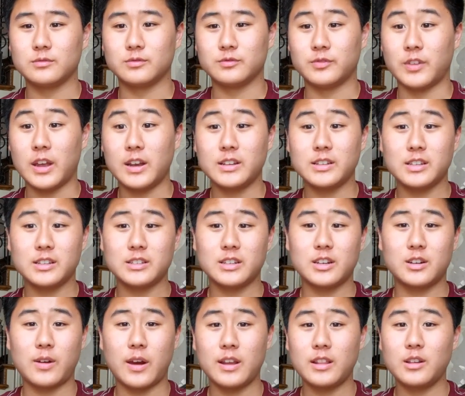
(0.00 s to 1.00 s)
Venice is a
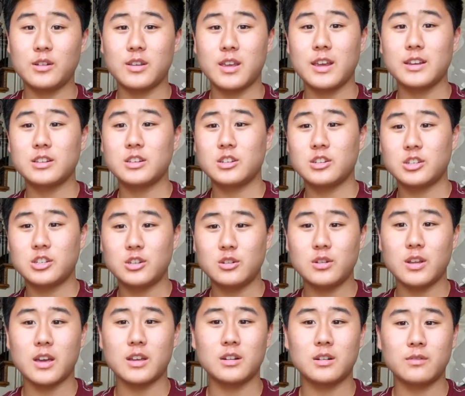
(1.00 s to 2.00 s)
great location to
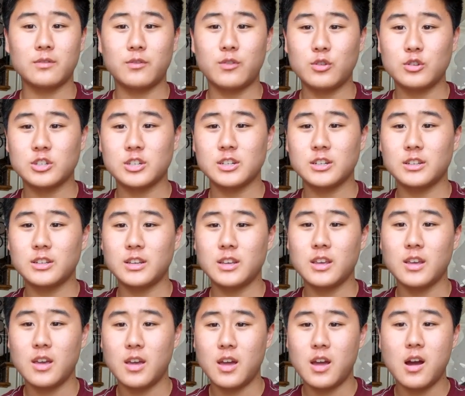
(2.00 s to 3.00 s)
shoot at. Unfortunately,
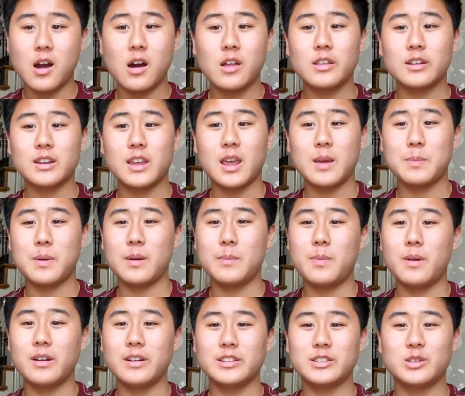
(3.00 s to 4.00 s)
other K-pop
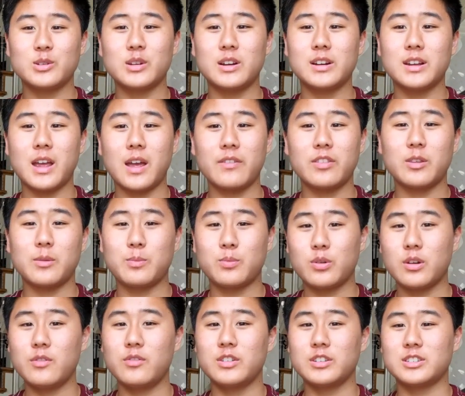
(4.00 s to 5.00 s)
artists do not have the
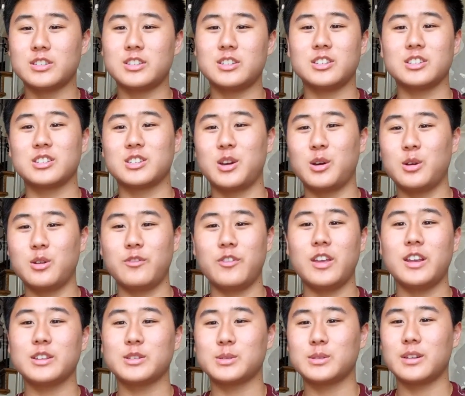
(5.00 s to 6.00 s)
privilege to just go to
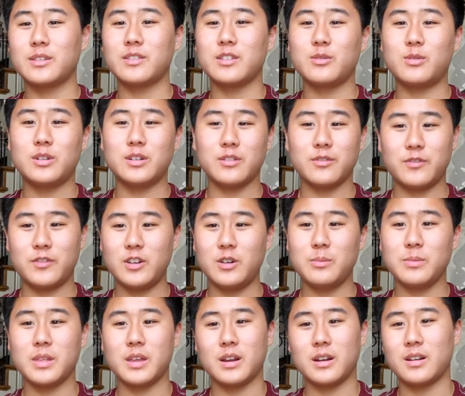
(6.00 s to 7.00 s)
Venice whenever they want and
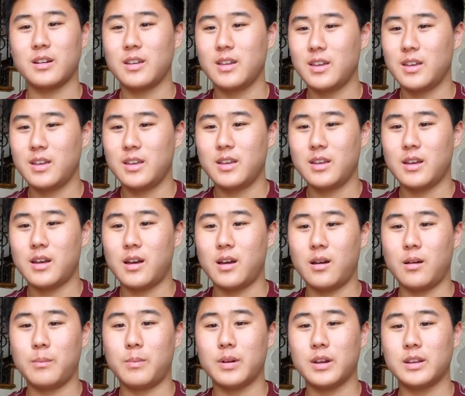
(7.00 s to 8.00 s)
film there.
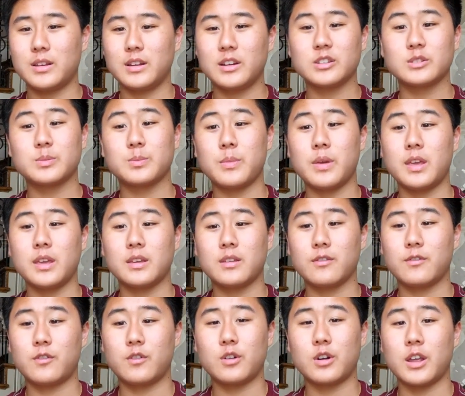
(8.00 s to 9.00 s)
But it does make
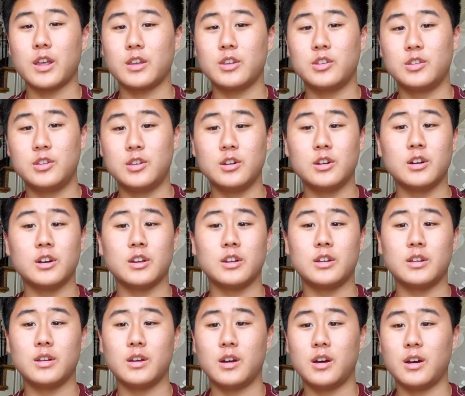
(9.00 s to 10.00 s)
for a
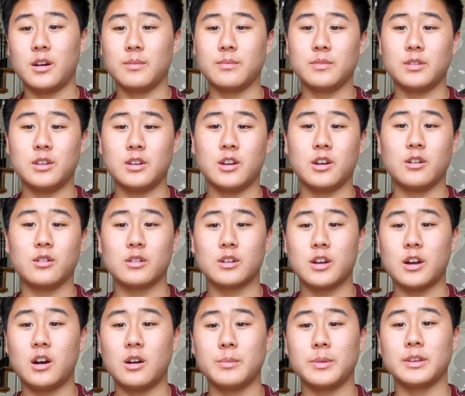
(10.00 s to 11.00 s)
good, you know,
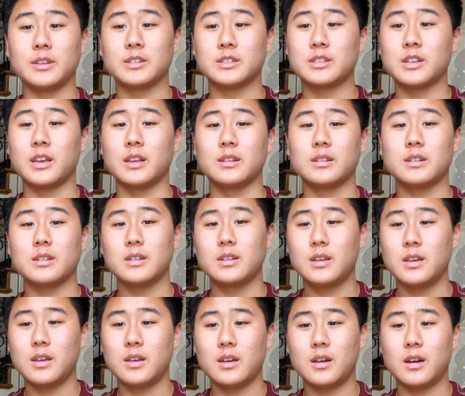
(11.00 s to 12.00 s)
calming set.
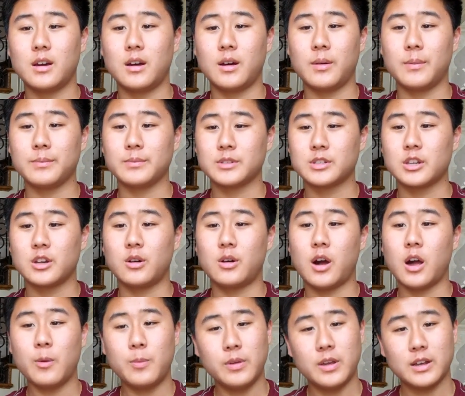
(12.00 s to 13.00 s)
So
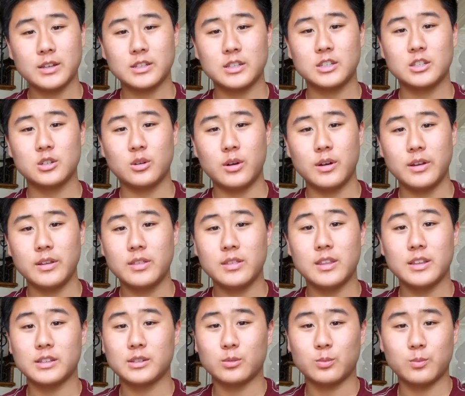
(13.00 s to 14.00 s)
I hope you guys enjoyed
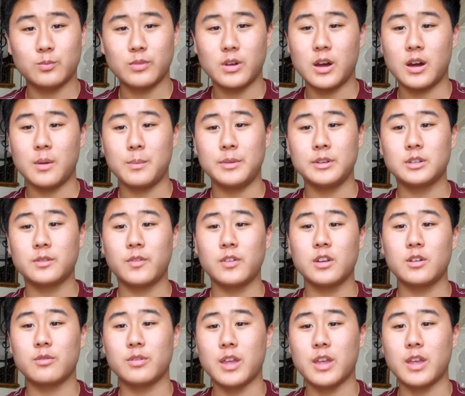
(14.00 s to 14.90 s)
this music video